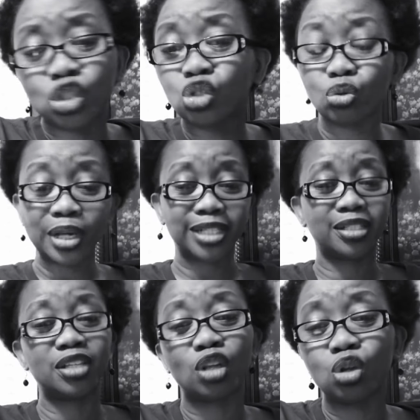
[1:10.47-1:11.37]
trust
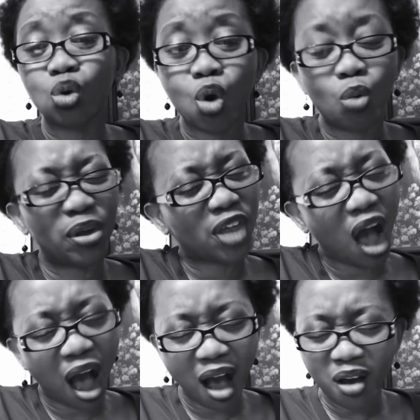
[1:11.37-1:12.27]
in the Lord with
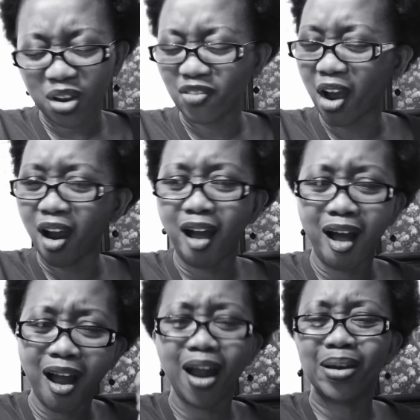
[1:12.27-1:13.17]
all of our
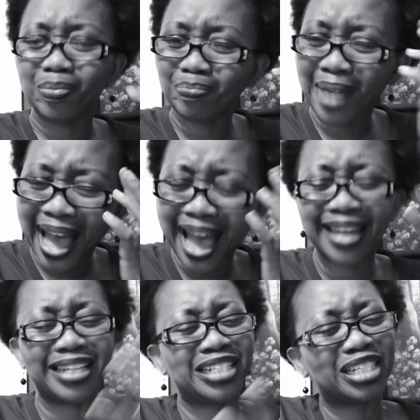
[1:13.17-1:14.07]
heart, mind,
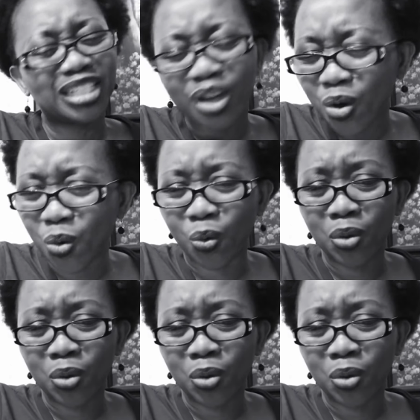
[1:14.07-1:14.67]
and soul,